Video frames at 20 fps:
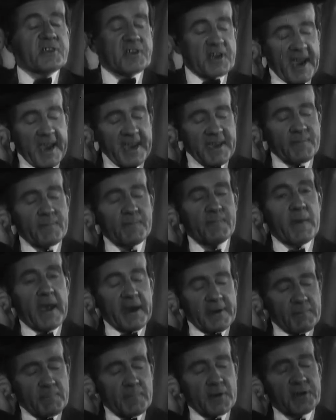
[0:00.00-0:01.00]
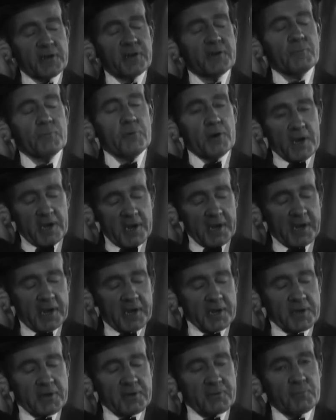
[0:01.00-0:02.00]
say men must
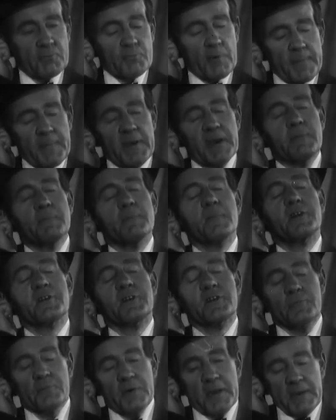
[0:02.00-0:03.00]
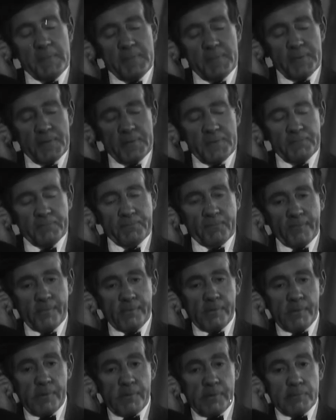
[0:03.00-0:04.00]
work and women must weep.
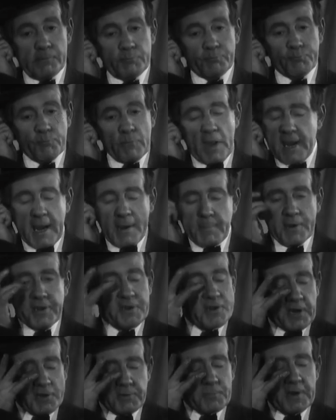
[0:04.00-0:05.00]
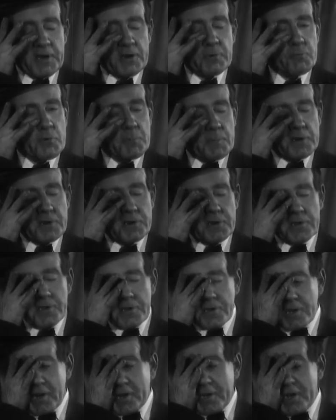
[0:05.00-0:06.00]
Ah, but not when a
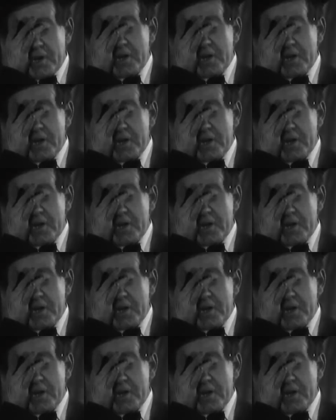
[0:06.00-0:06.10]
woman's got